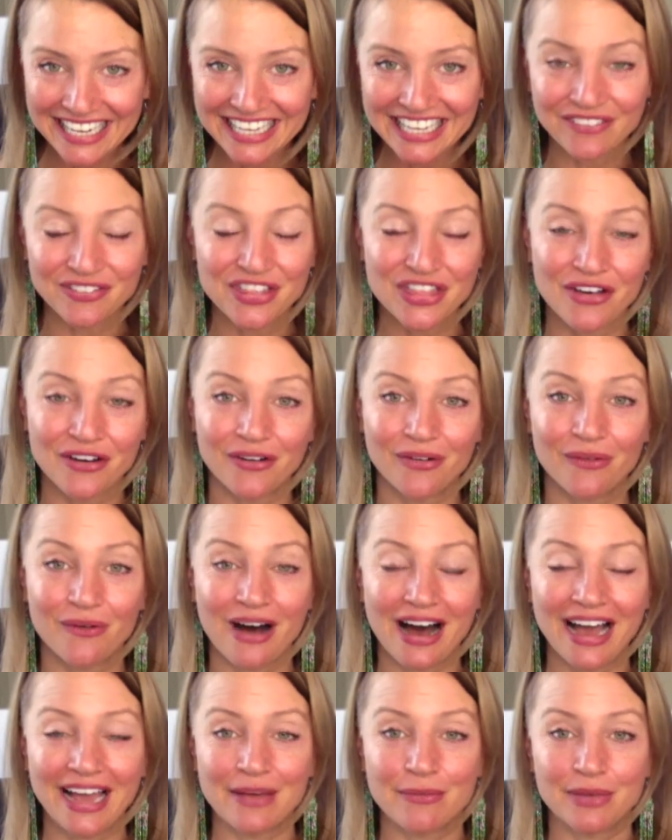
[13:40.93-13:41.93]
even though
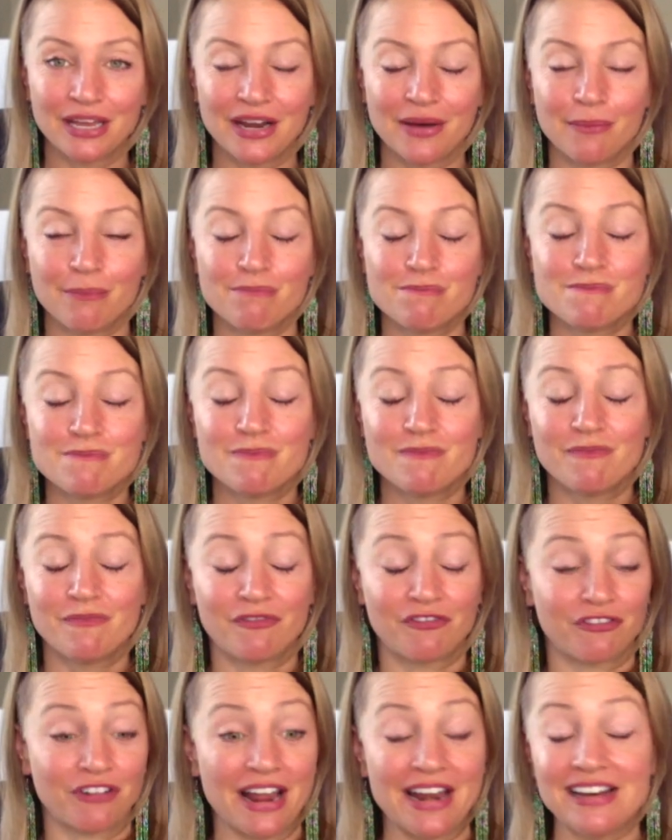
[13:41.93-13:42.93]
I am in a
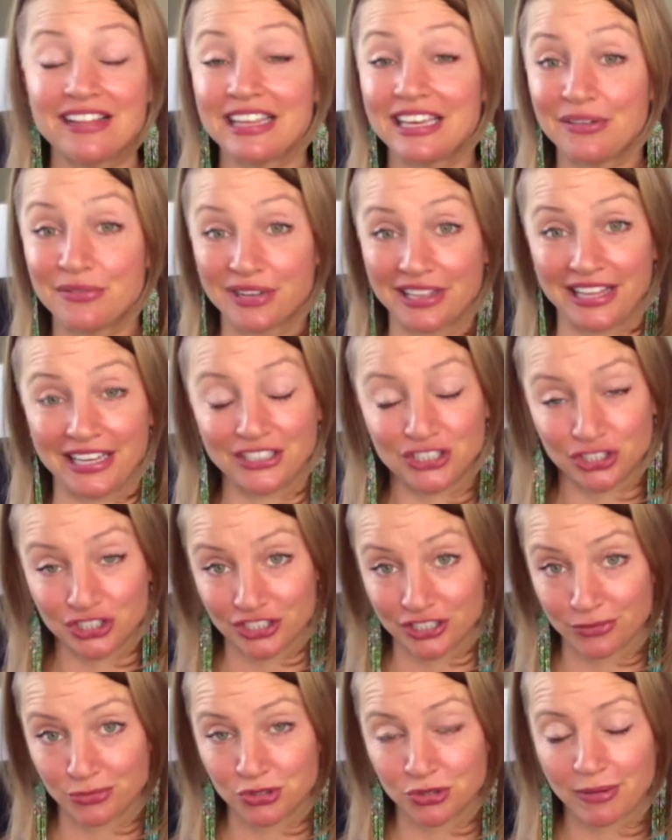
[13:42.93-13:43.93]
friendly
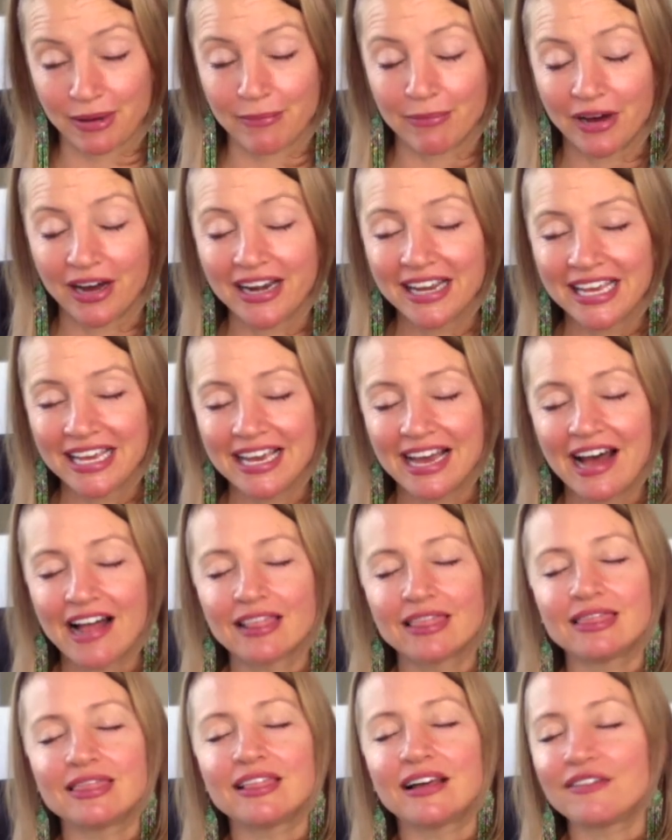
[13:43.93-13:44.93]
relationship to my body, a
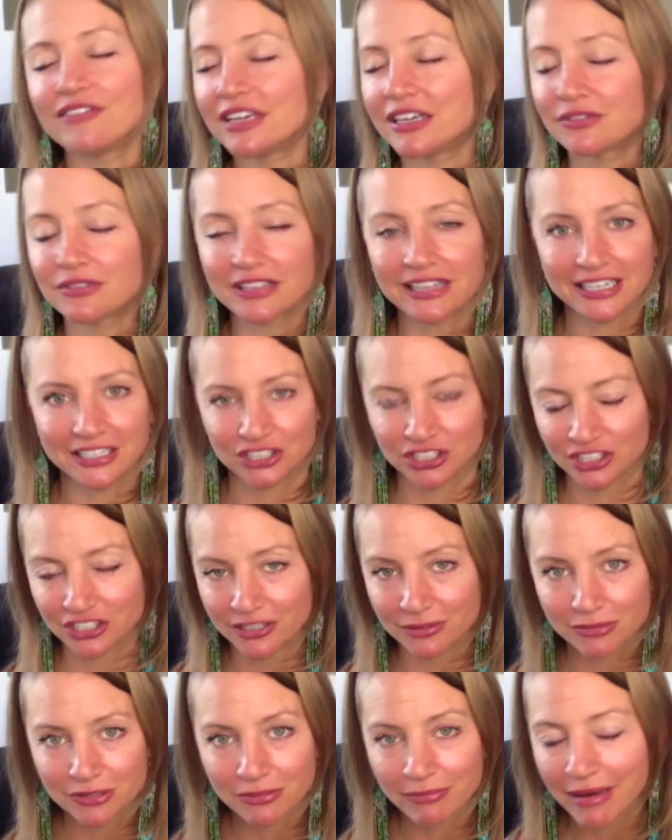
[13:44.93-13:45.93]
loving
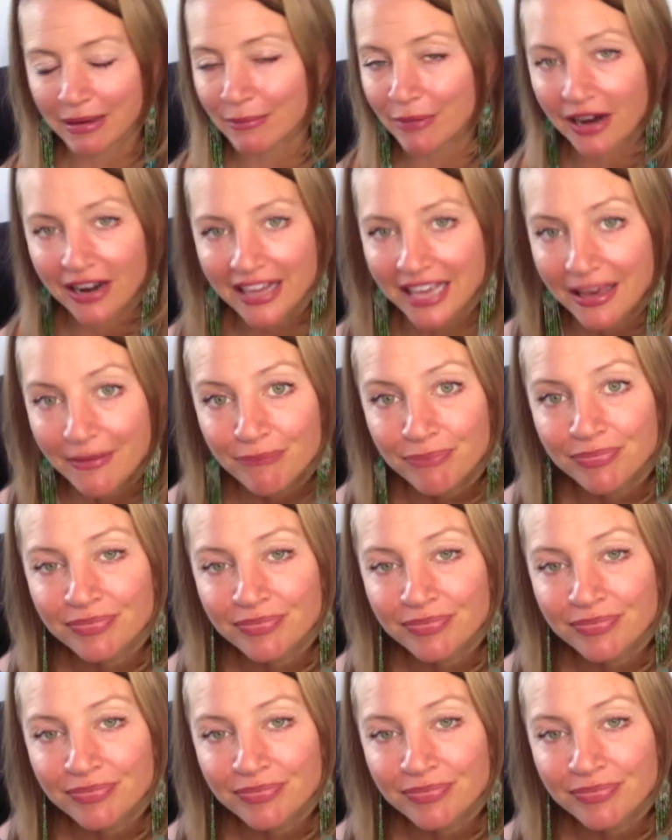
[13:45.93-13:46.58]
relationship to my body.